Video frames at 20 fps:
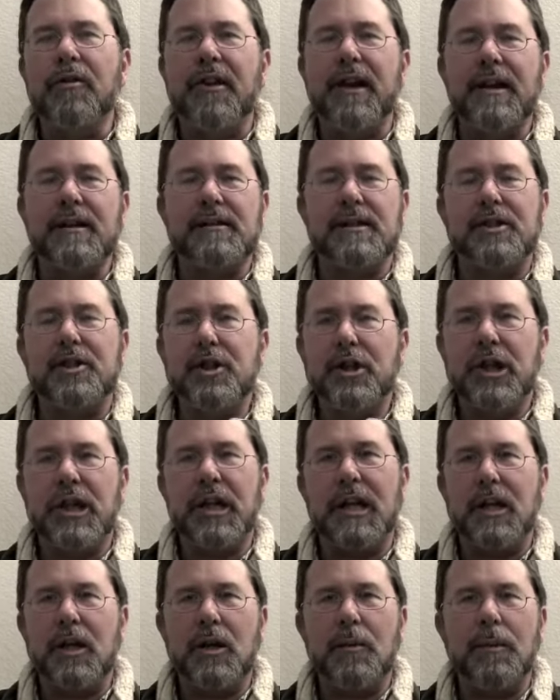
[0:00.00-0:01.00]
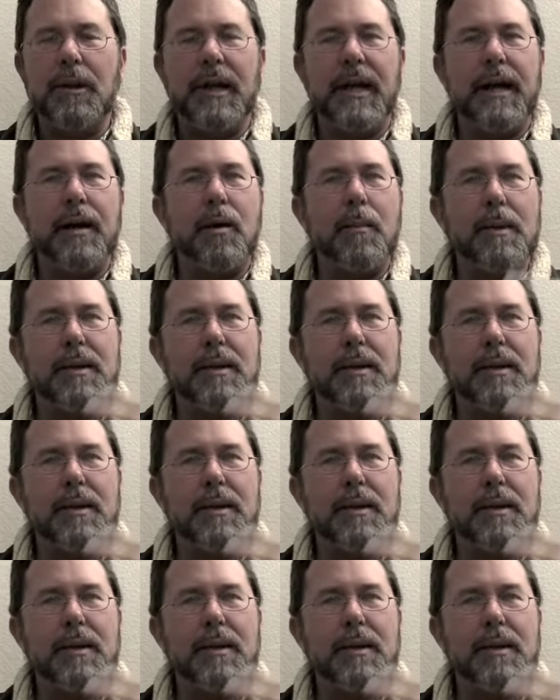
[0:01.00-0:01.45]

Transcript: things that you can accumulate or